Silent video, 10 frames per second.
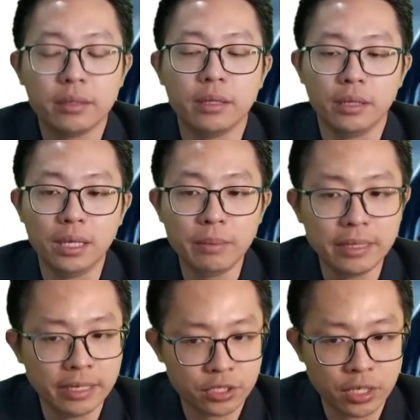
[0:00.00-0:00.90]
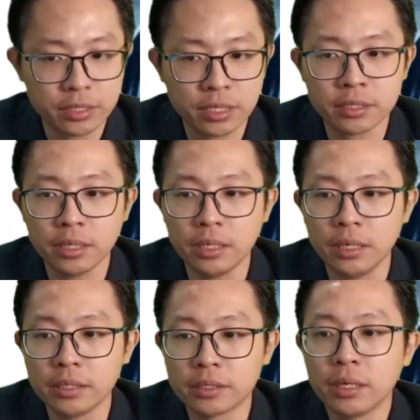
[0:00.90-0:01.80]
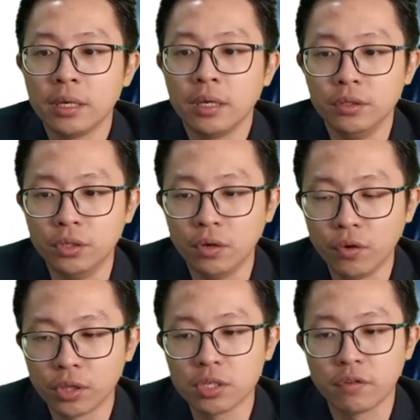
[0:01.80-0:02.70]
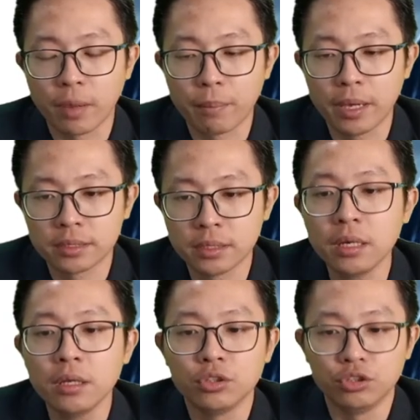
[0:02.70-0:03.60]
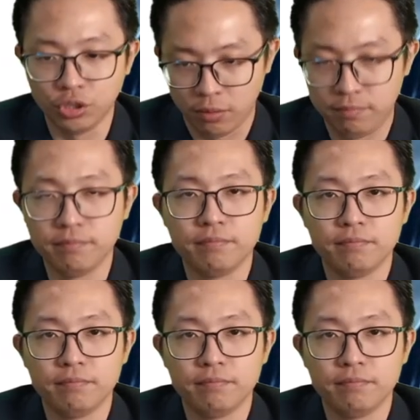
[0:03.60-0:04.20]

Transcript: the immediate changes is the voltage of capacitor drop.